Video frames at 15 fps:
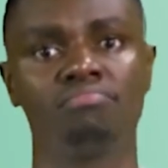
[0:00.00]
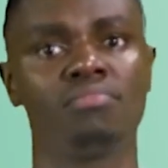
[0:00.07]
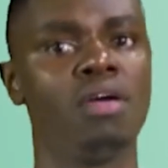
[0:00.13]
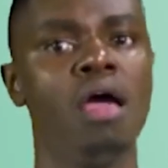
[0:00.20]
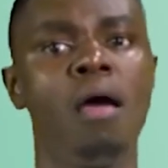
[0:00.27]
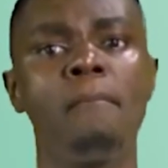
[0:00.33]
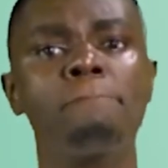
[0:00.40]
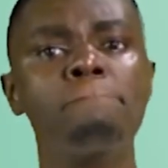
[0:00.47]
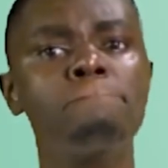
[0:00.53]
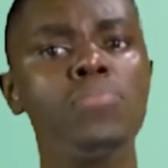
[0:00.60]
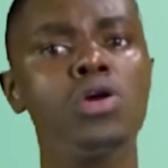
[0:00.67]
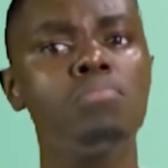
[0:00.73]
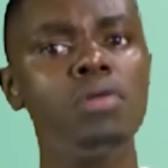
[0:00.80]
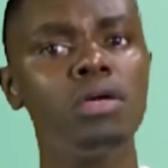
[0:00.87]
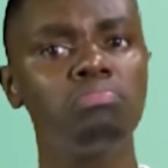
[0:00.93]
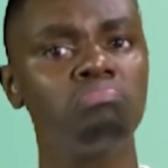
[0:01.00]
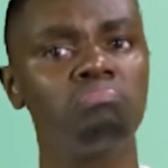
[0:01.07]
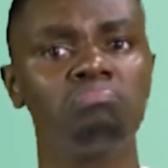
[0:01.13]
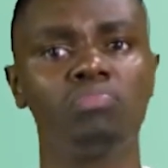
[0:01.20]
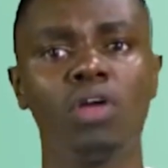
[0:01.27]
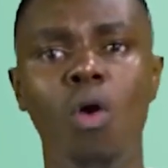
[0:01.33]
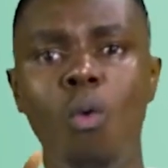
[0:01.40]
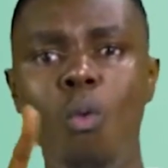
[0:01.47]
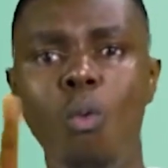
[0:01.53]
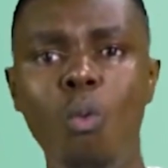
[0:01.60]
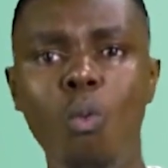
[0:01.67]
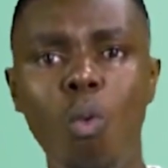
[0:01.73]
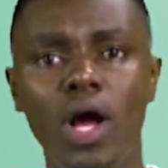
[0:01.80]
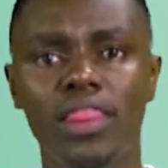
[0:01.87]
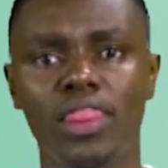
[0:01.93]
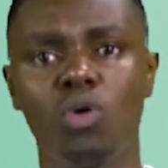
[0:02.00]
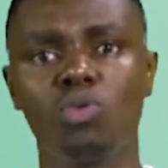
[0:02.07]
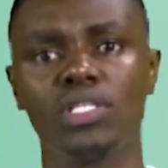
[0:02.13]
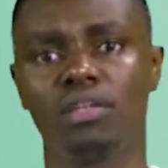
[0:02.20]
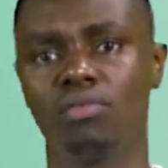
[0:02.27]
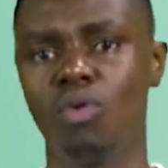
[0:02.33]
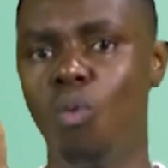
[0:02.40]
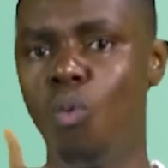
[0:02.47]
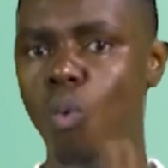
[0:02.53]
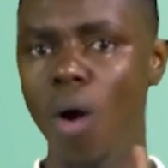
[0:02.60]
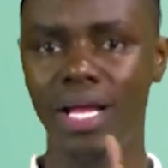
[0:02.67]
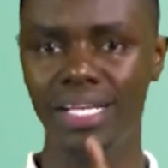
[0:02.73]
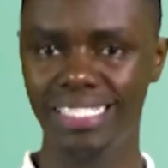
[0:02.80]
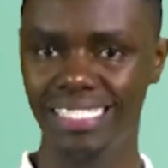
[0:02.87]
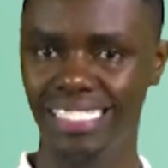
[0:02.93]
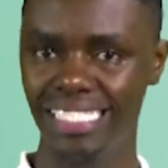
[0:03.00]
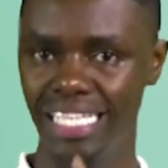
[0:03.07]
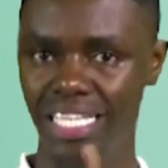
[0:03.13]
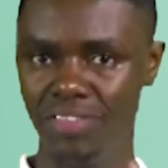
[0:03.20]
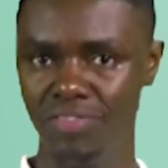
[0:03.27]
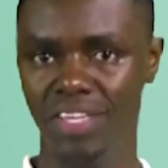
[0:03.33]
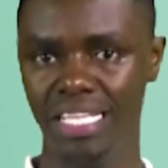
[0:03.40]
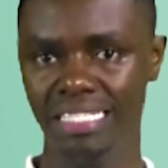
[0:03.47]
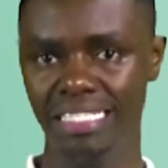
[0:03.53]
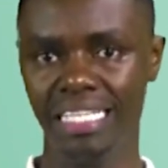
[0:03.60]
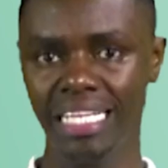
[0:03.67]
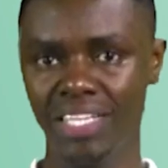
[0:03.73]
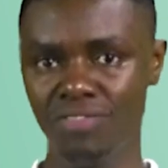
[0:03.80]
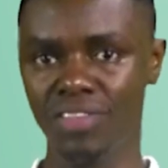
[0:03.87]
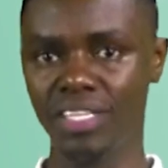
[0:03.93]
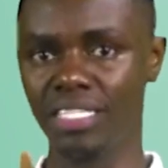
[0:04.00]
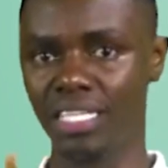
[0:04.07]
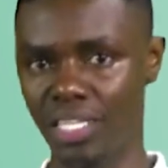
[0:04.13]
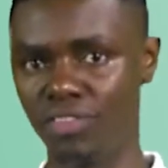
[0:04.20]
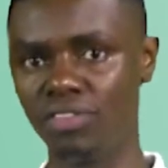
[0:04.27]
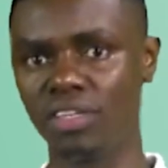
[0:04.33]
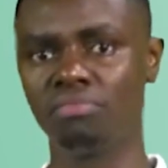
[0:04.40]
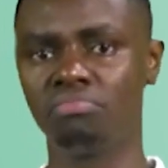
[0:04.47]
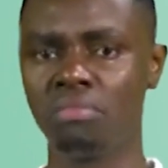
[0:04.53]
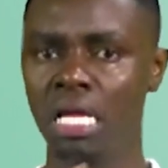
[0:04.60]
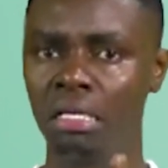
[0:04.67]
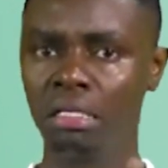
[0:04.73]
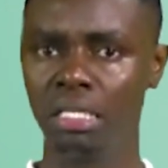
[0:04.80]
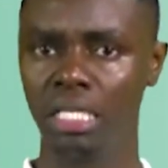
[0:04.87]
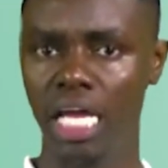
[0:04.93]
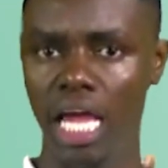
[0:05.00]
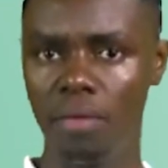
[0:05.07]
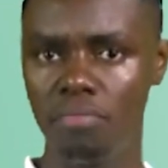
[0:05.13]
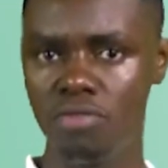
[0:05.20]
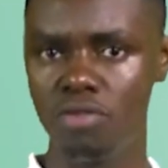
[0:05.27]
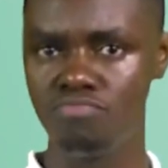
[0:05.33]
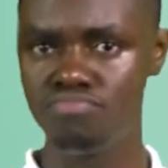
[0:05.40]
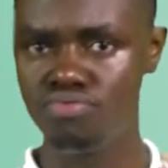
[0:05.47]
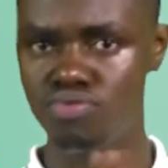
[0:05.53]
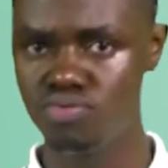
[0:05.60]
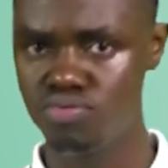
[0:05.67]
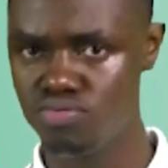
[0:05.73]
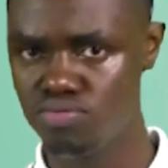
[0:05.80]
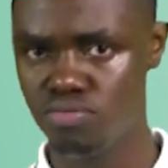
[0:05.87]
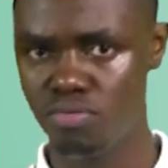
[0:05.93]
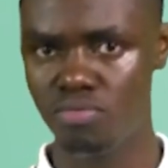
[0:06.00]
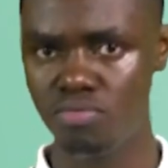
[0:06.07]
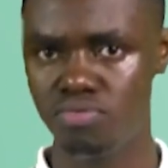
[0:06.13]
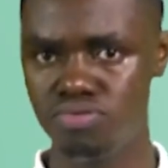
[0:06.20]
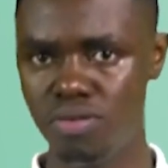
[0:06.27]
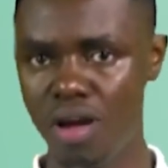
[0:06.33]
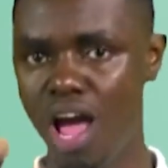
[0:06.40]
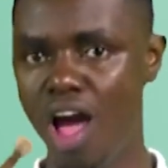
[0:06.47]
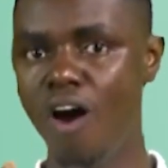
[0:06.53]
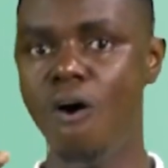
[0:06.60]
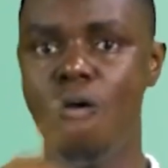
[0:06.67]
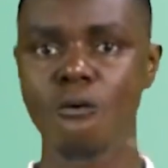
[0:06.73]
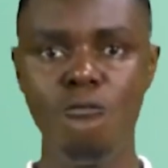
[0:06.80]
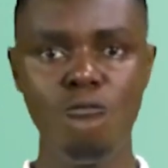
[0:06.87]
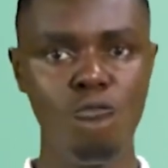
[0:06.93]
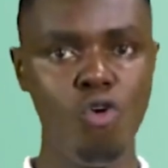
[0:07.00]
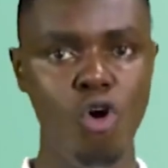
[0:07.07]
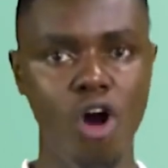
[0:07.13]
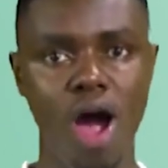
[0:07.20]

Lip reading: The charges for this service are 1,000 per certification. The timeline for this service is 4 hours.